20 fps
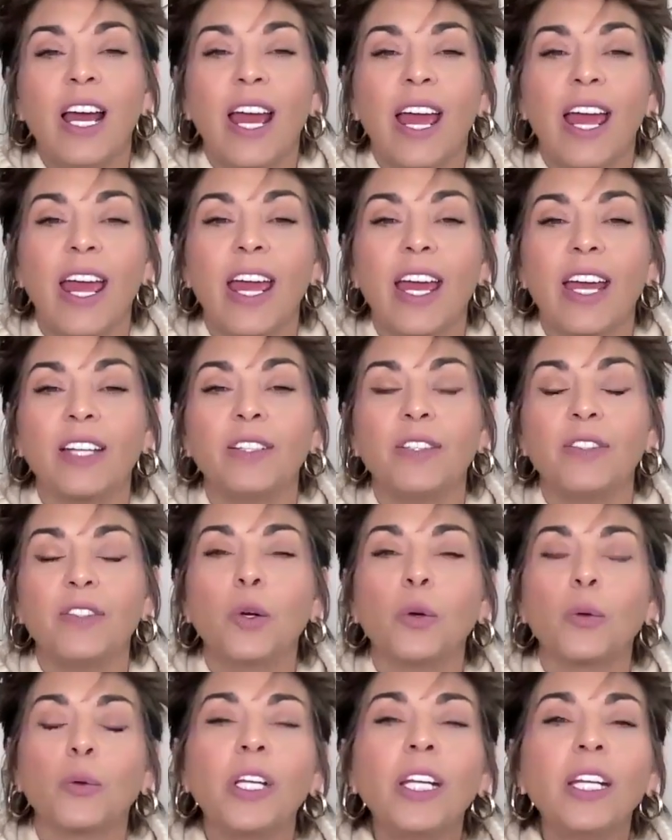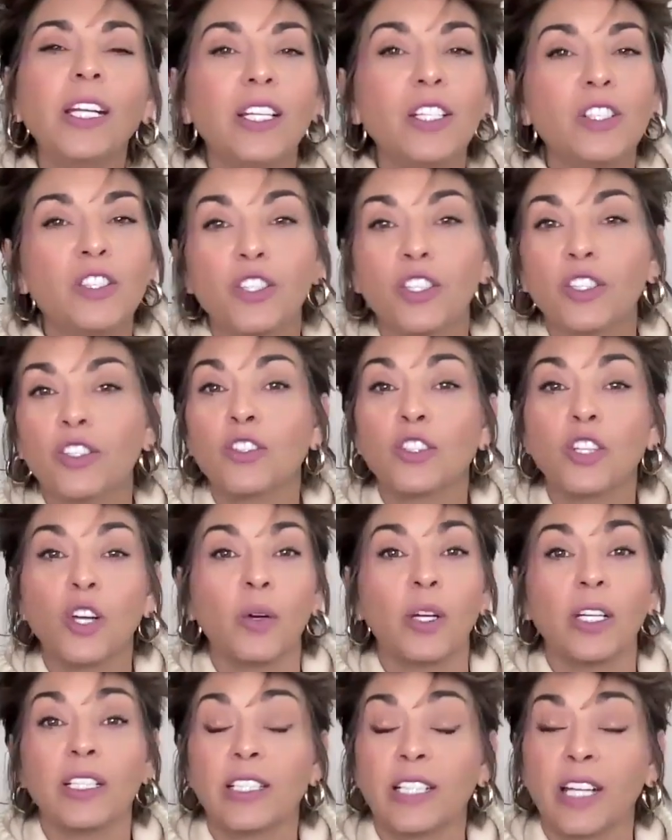And Dorit is just so
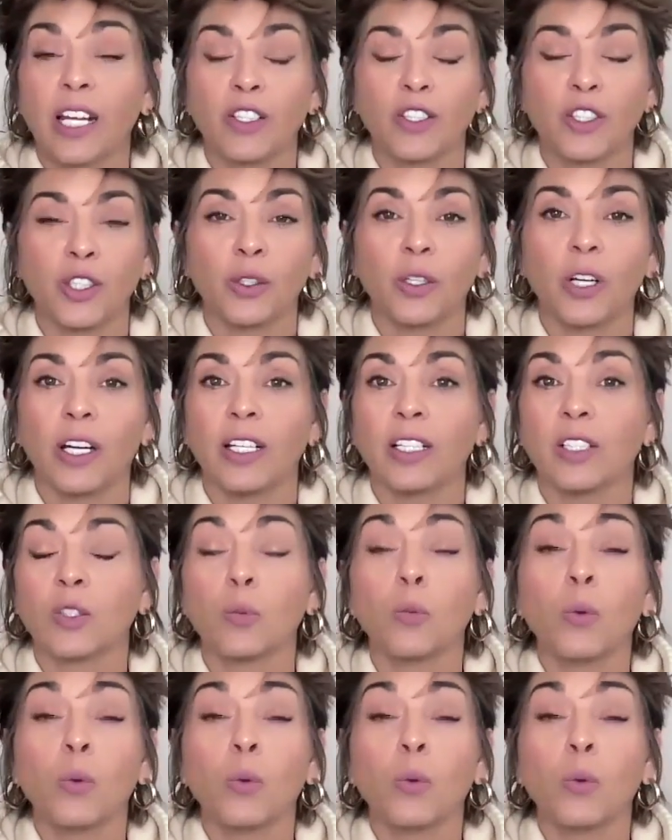intense, you guys.